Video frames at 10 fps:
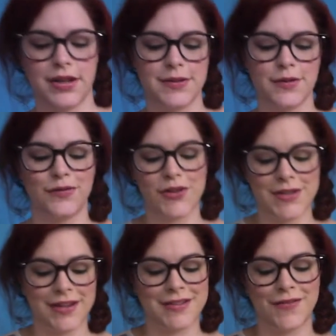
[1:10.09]
So first
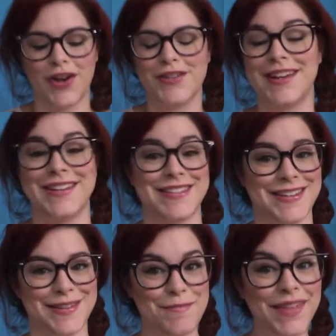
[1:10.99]
things first, I see
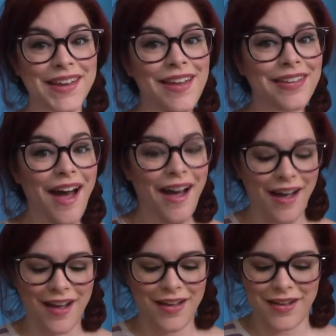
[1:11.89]
something I
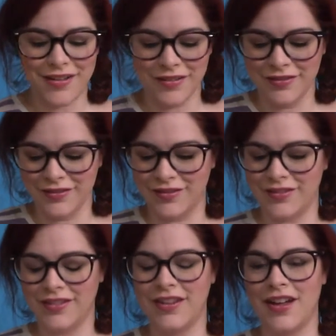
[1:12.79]
love.
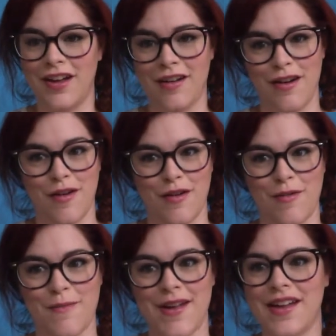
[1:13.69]

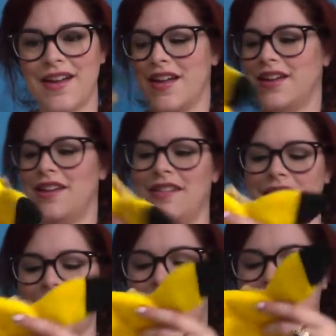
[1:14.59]
Oh my god, you
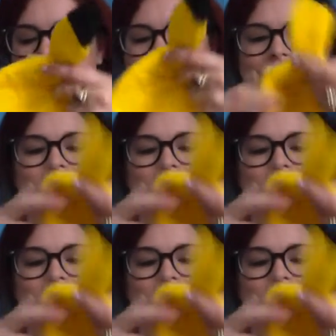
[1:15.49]
guys.